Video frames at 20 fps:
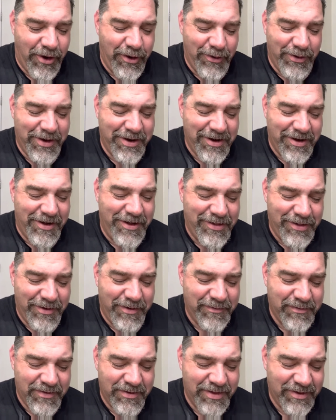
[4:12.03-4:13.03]
going all
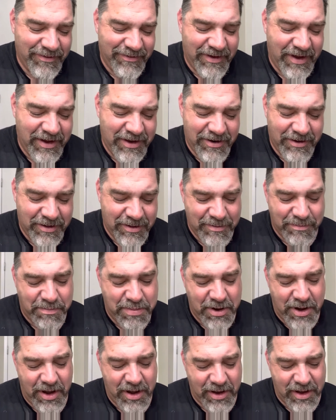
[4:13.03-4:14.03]
over the side of the
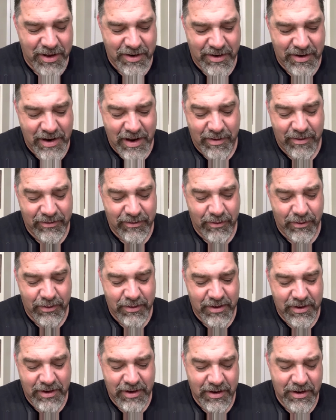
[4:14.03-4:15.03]
puck and now it's
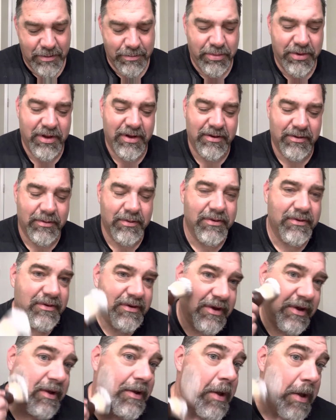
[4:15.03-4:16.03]
holding it in place. We'll
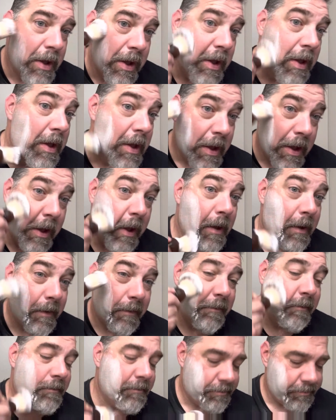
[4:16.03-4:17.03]
see.
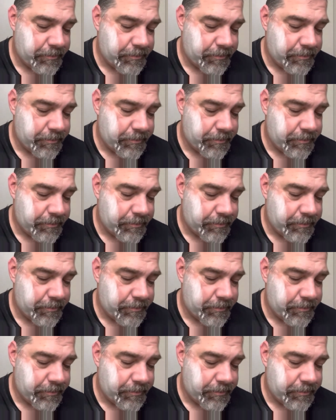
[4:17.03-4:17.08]
Um,